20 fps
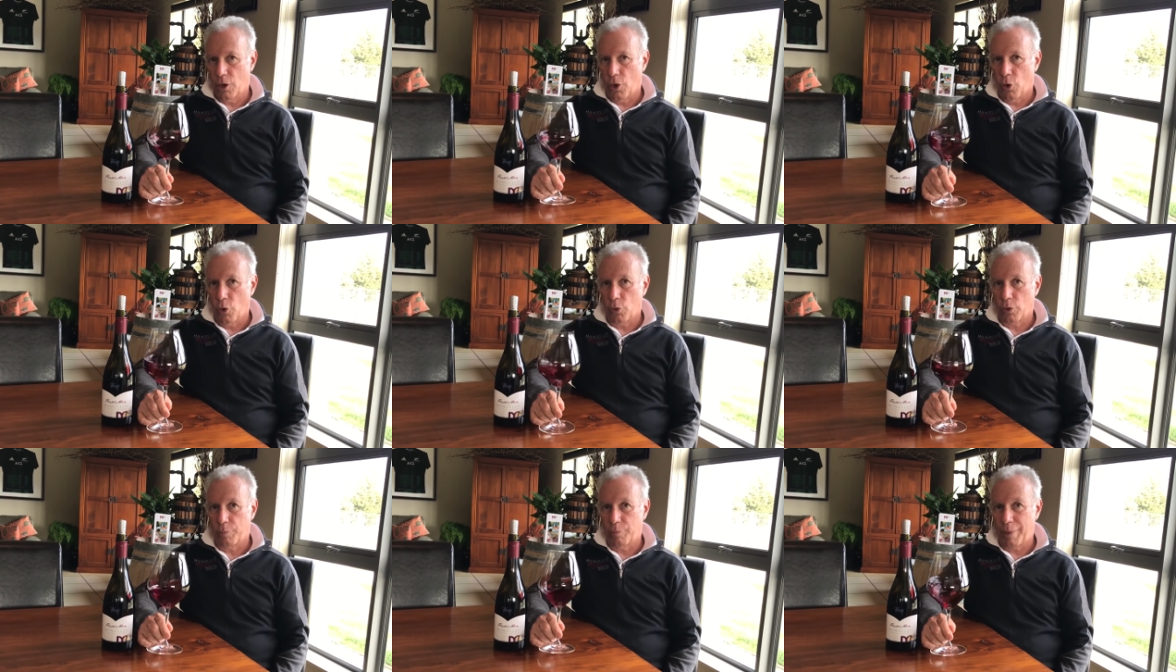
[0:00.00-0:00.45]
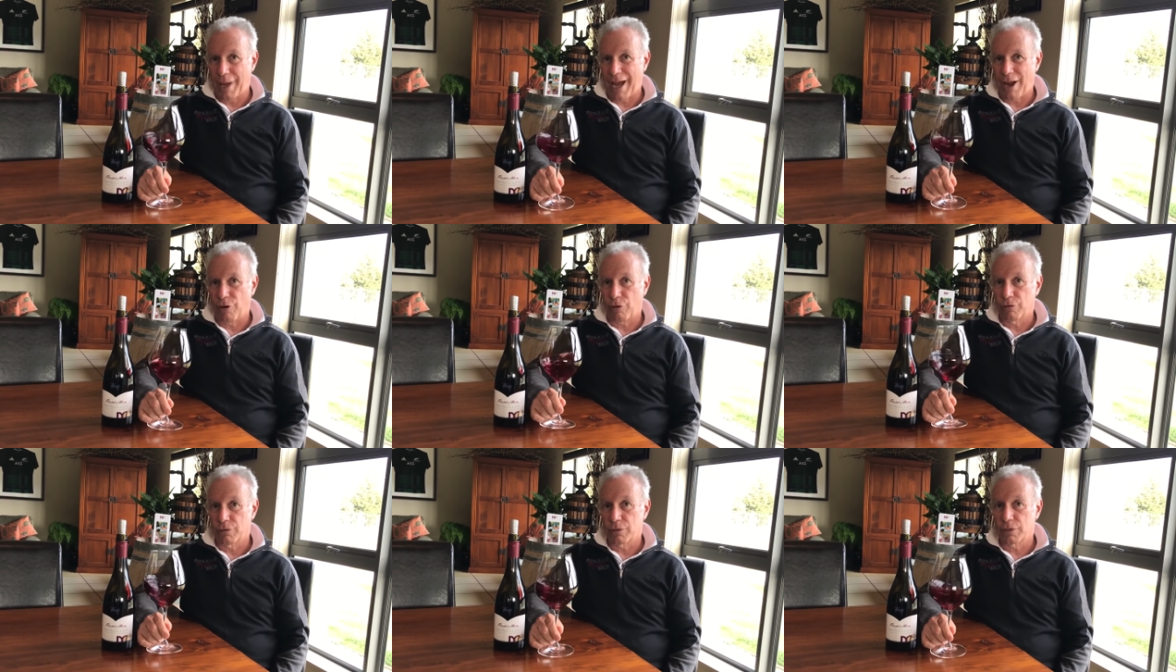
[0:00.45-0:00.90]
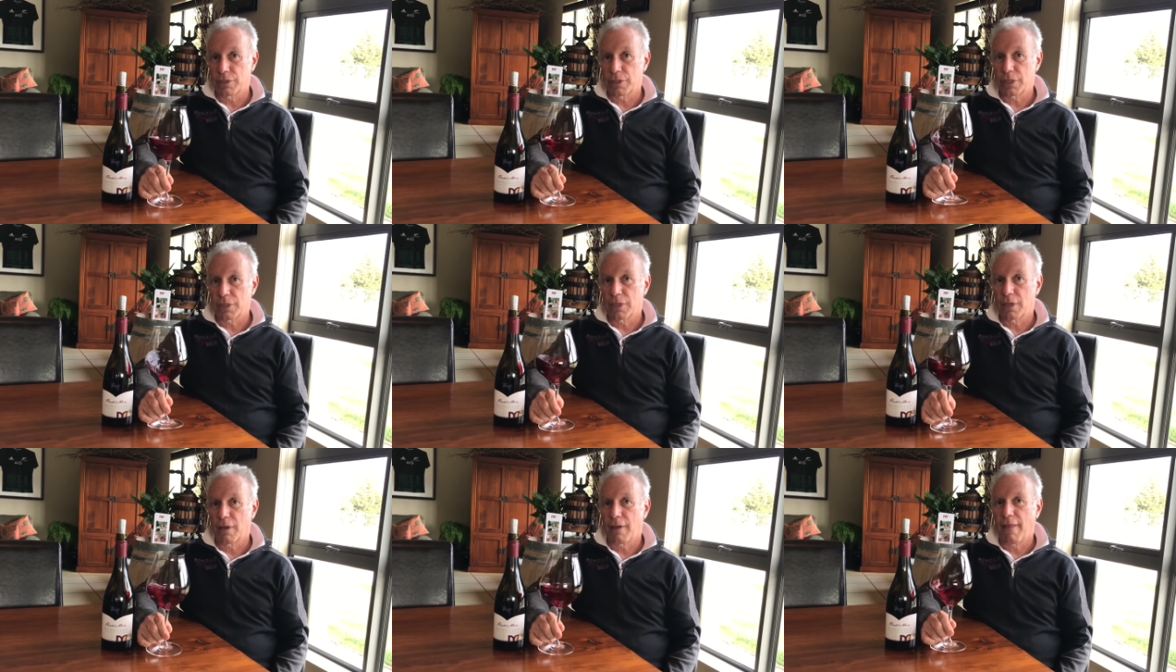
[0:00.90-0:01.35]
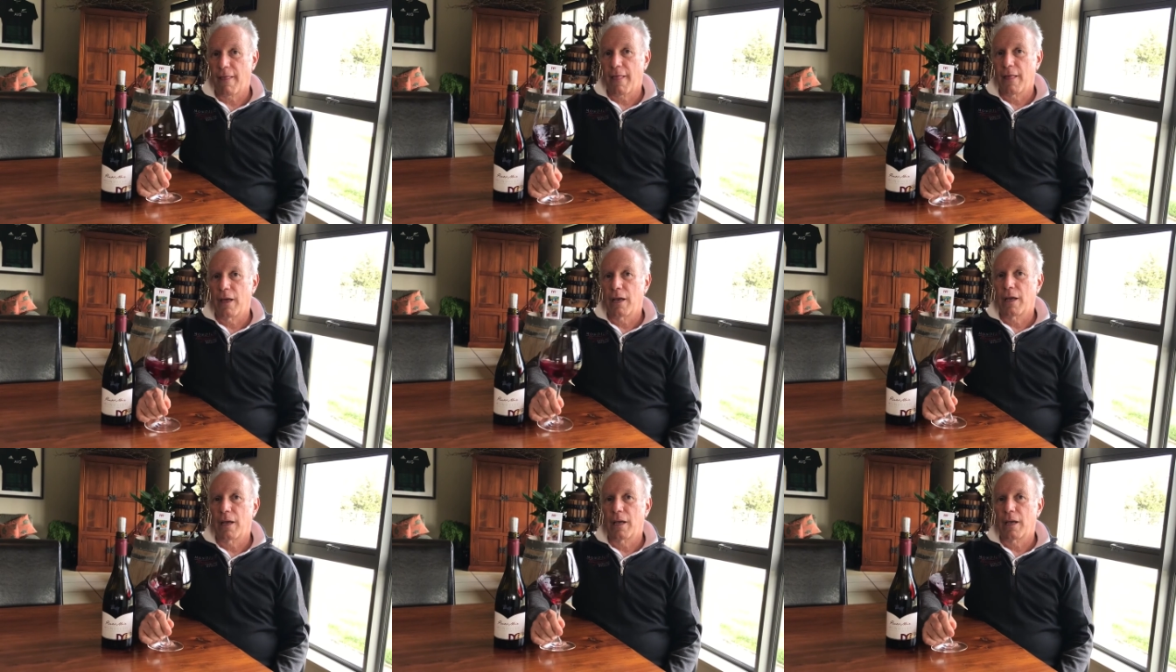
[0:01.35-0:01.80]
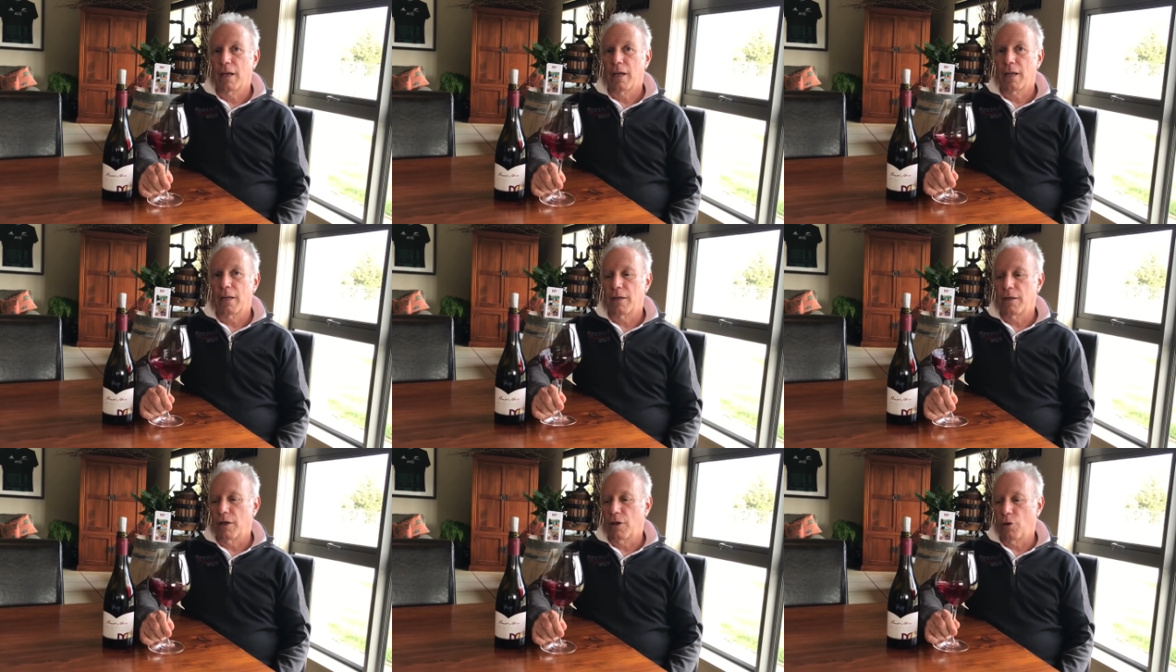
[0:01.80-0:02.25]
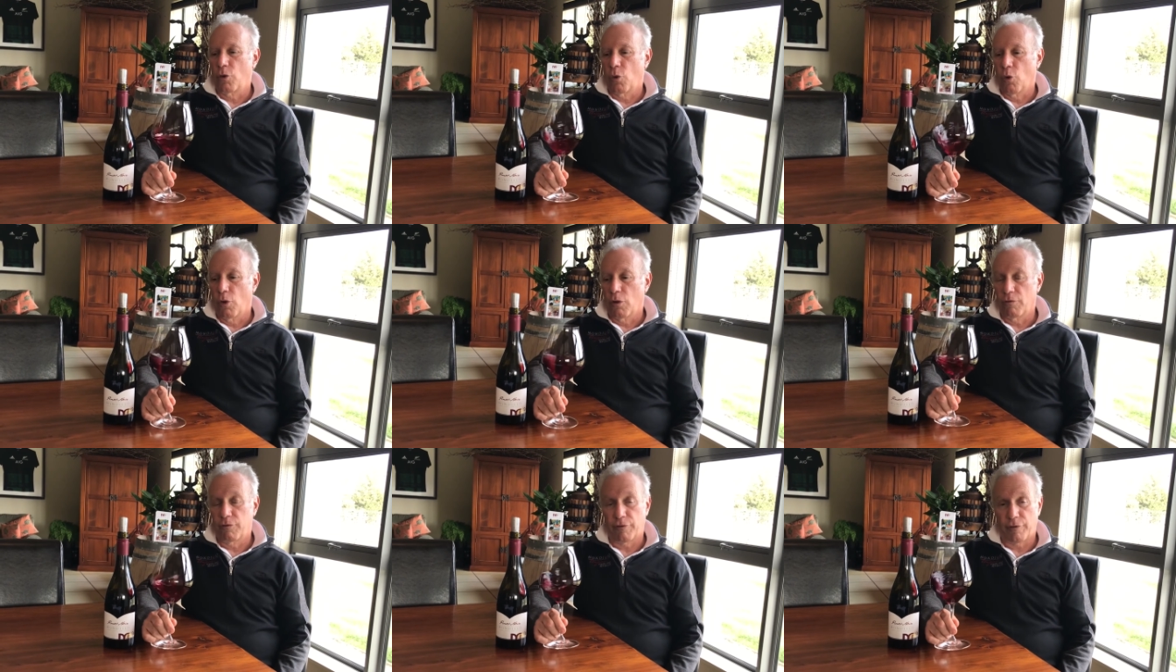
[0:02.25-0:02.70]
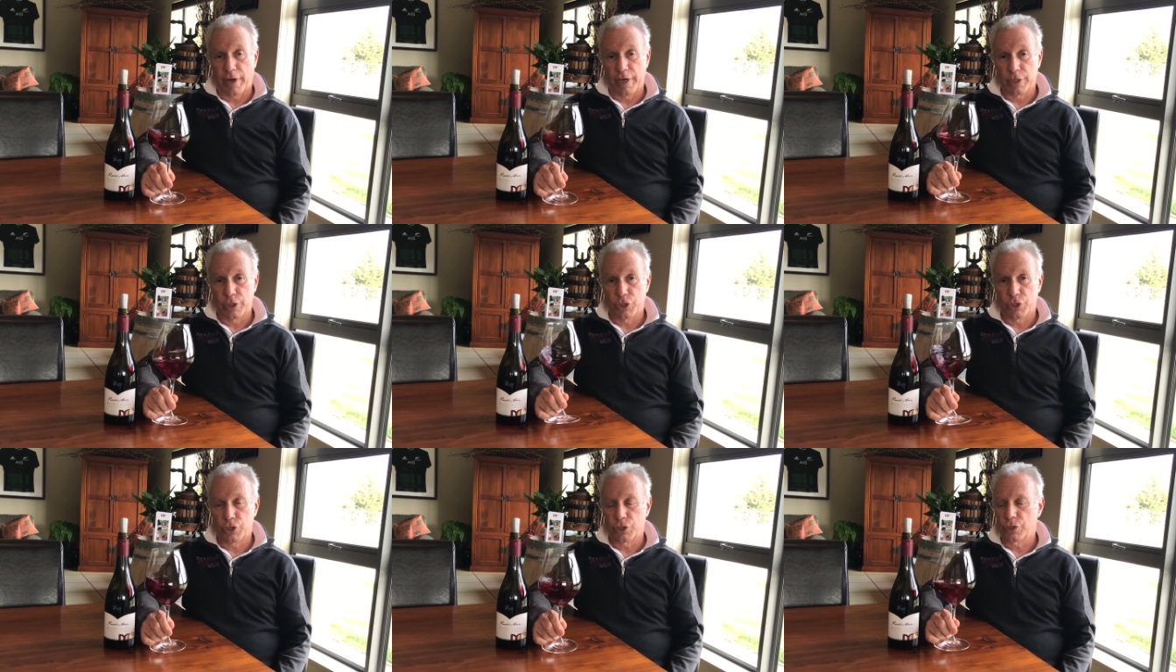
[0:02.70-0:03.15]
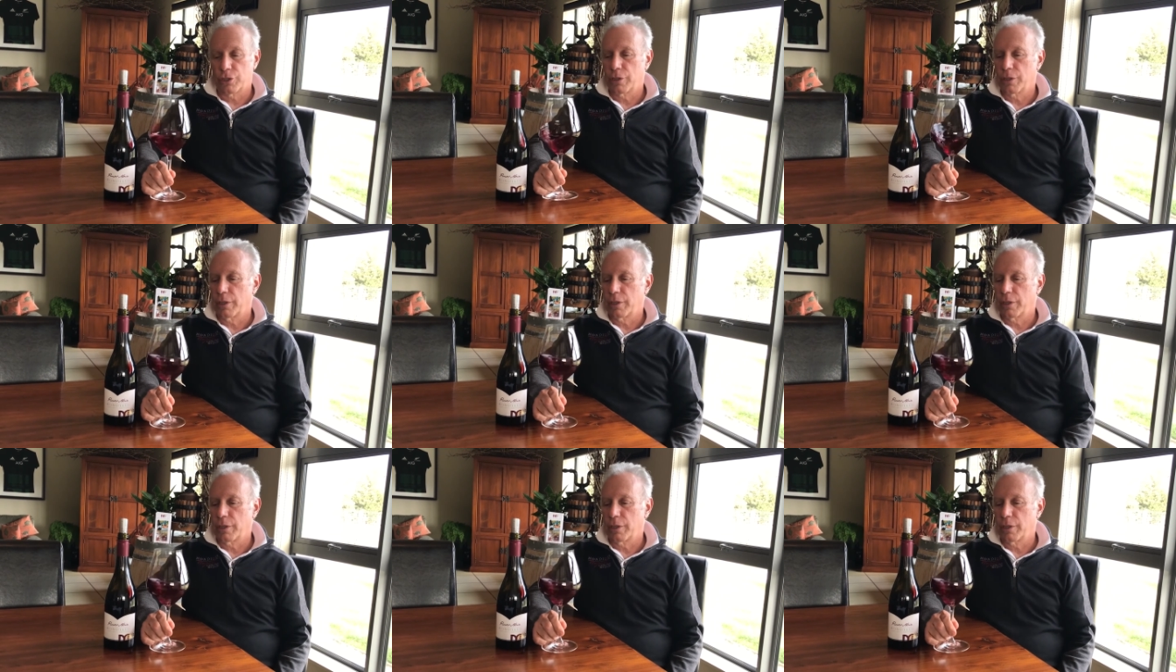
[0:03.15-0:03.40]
oak barrels, all French,